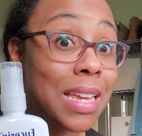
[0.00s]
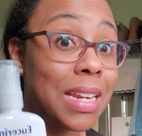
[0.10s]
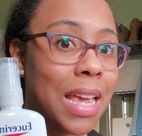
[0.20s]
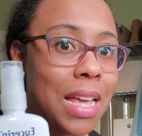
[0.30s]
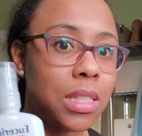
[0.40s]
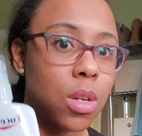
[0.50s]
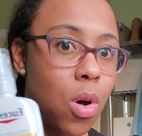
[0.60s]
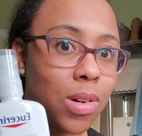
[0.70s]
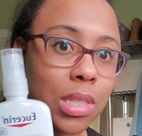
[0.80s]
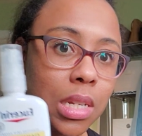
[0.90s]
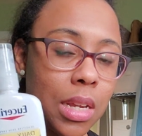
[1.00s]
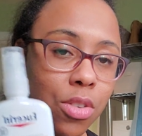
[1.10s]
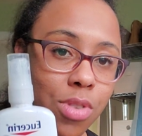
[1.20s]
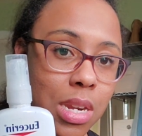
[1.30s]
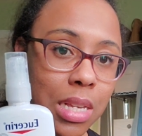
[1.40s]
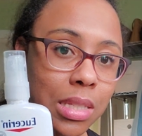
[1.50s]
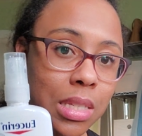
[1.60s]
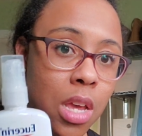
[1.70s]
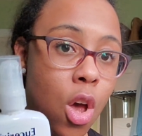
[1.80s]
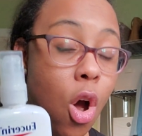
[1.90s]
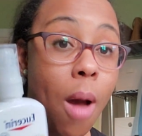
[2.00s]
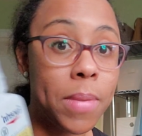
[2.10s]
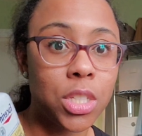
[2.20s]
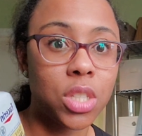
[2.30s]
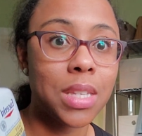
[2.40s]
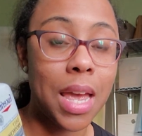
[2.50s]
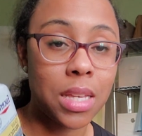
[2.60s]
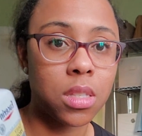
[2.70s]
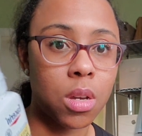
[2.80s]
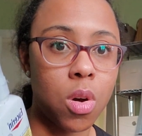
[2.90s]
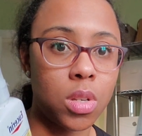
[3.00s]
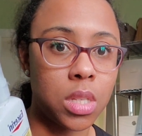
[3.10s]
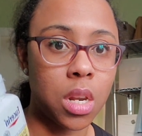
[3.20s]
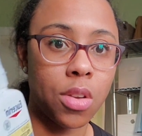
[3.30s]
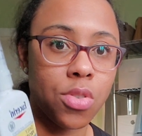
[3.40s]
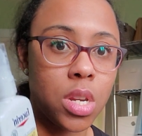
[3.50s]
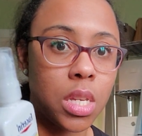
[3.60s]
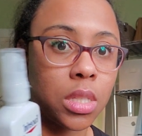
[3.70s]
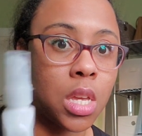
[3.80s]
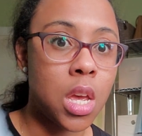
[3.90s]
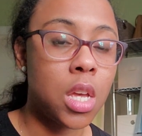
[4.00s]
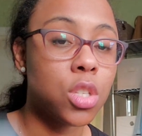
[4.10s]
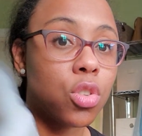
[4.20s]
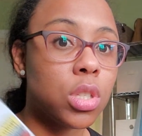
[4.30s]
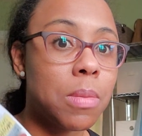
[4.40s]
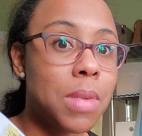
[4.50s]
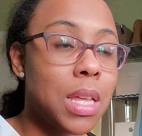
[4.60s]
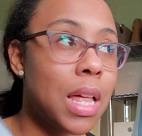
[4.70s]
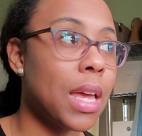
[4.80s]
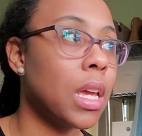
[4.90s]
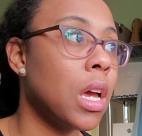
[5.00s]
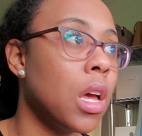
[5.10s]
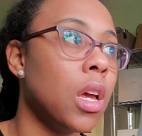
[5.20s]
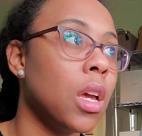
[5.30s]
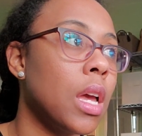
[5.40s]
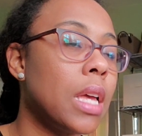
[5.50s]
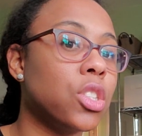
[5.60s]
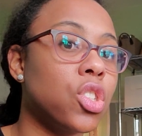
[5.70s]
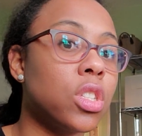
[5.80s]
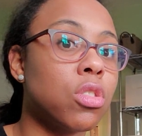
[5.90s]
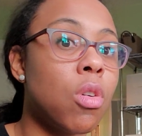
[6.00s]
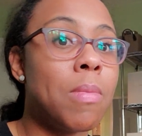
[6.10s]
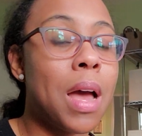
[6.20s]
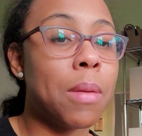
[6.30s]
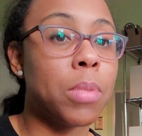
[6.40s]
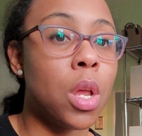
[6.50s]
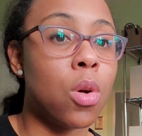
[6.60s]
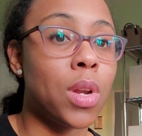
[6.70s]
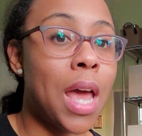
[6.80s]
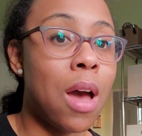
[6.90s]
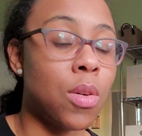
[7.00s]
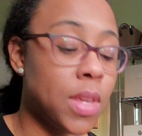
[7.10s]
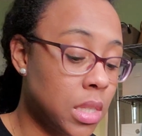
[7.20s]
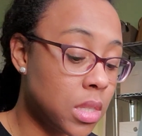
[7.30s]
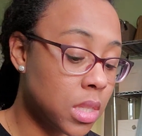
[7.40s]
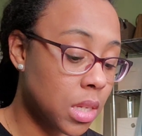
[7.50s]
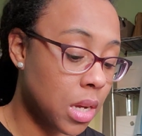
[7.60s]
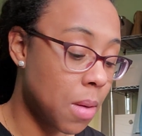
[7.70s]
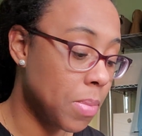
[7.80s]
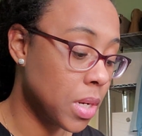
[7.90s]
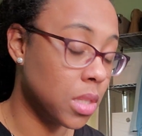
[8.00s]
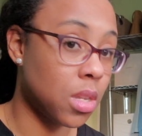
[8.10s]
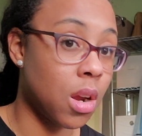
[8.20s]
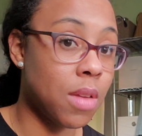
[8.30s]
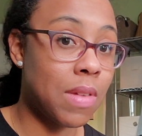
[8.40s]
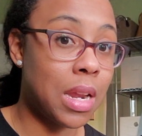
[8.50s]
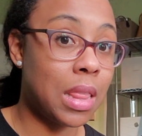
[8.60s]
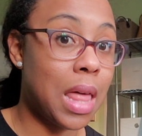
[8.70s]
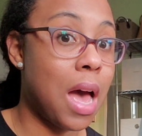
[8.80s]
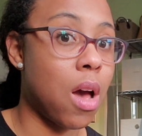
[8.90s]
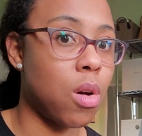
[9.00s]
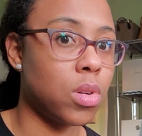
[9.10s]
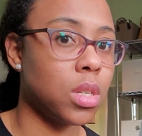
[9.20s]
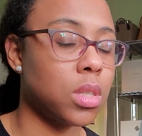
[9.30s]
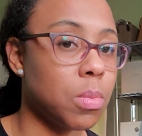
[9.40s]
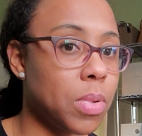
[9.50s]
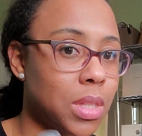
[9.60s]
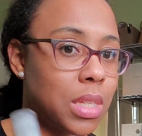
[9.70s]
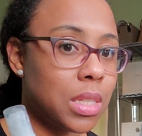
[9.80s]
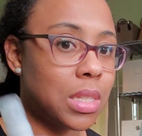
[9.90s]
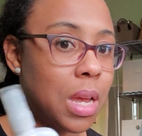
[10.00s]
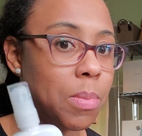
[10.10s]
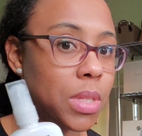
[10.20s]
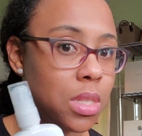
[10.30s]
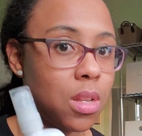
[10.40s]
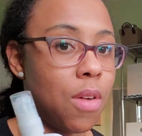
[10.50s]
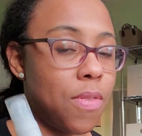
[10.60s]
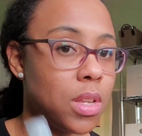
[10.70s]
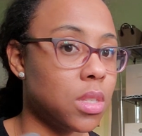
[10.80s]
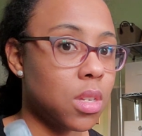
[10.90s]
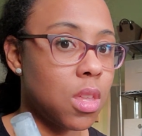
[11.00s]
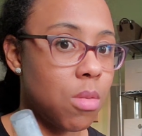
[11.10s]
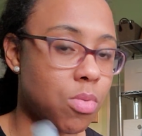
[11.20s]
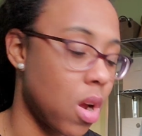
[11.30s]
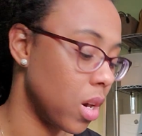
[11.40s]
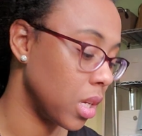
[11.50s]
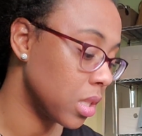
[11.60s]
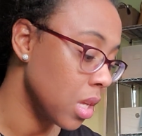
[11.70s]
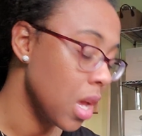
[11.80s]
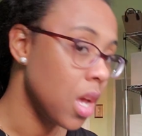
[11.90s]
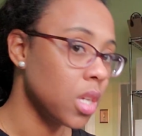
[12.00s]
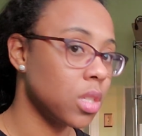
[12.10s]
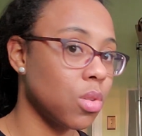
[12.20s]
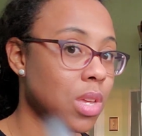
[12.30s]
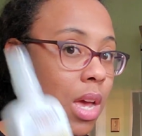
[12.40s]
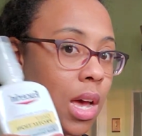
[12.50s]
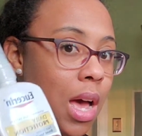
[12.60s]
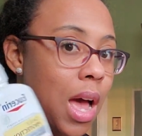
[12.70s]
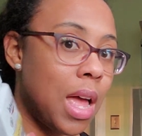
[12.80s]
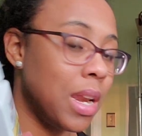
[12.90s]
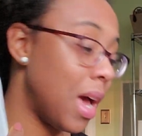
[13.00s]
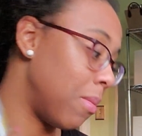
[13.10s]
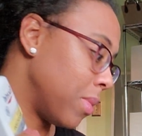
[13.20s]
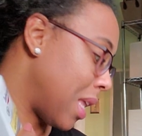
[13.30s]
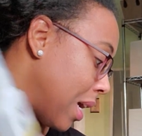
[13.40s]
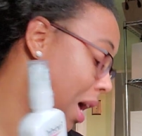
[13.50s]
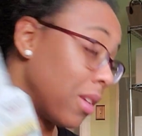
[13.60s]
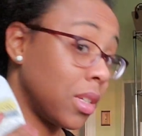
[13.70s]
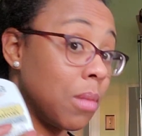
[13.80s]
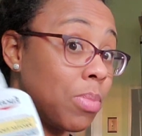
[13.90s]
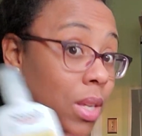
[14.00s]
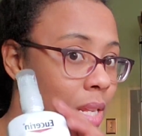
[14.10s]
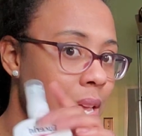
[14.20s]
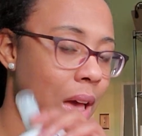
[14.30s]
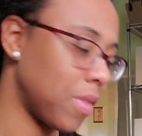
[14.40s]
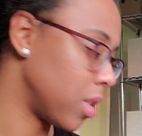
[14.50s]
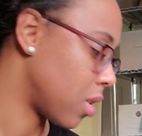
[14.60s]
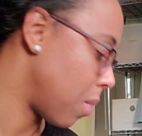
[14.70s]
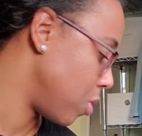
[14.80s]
cancer causing ingredients. I mean, just cancer causing ingredients. So to me, like, it's just so mind blowing how these companies are even allowed to put this type of stuff into their products. So yeah, and I'm like, I completely have to stop